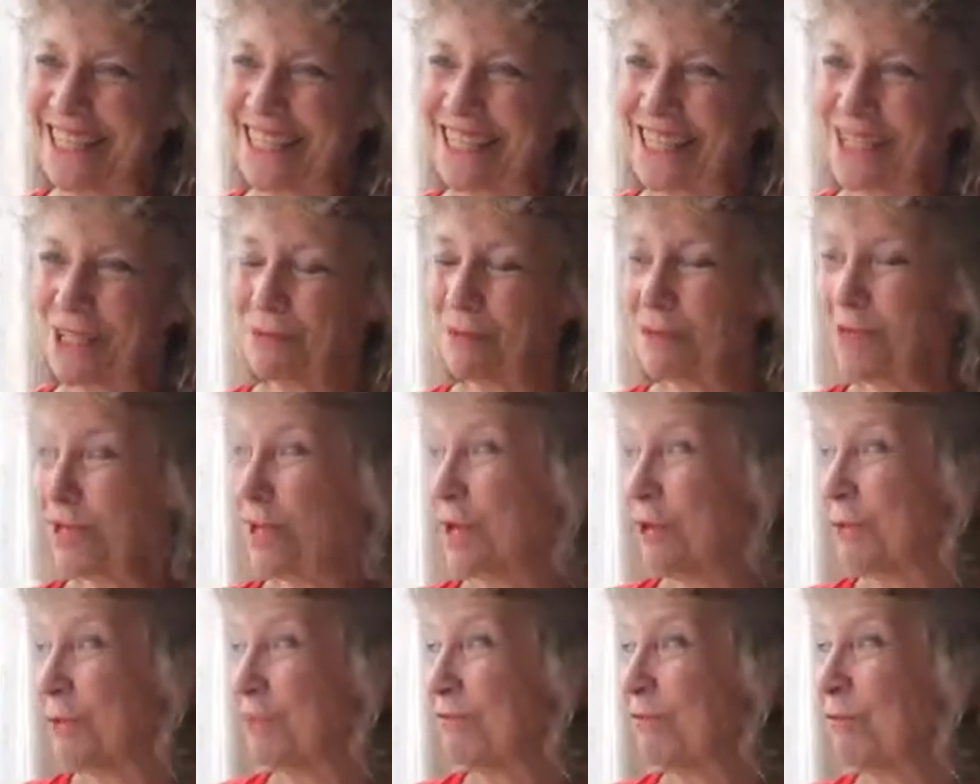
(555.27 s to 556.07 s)
Just
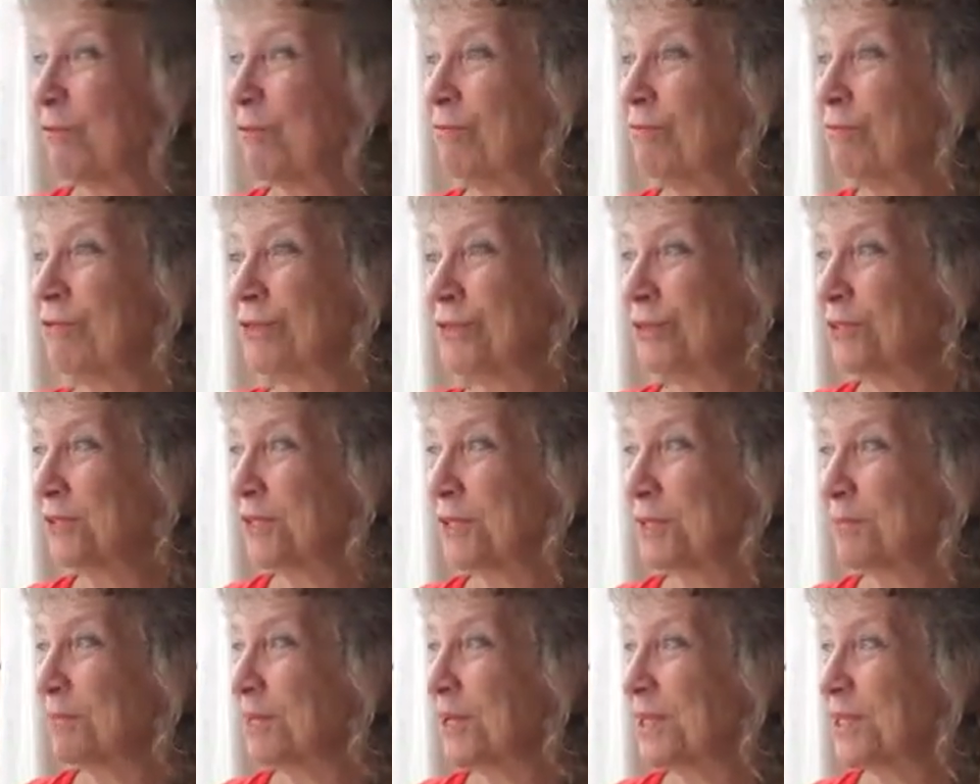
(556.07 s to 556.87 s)
with loads of
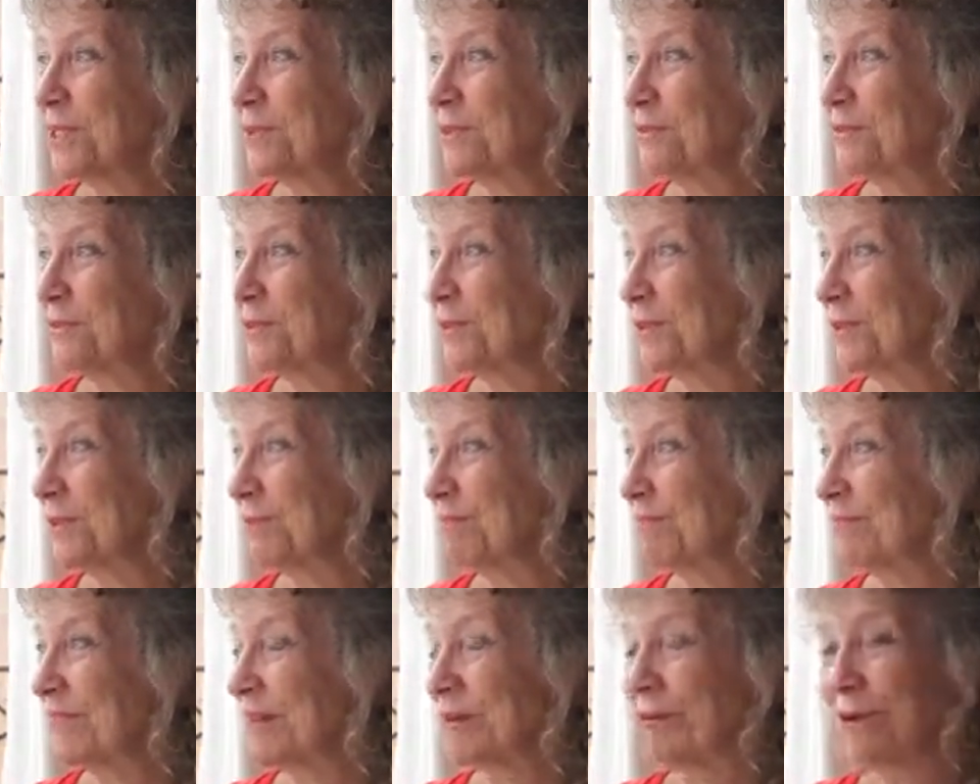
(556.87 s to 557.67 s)
confidence, the person will do
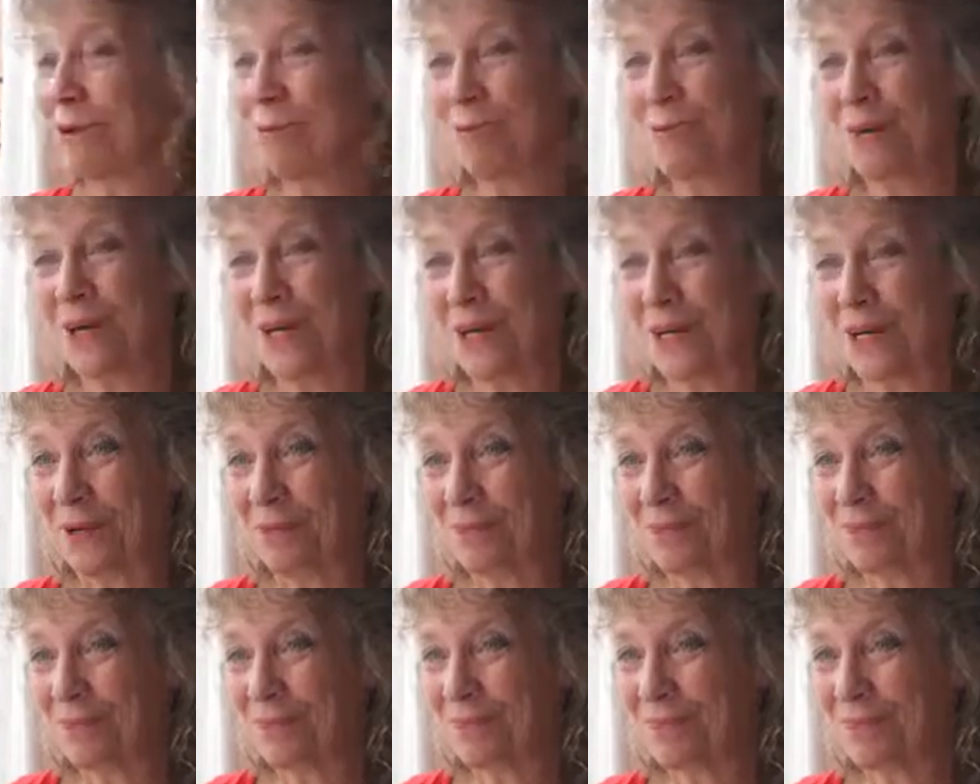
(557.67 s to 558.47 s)
it their own way.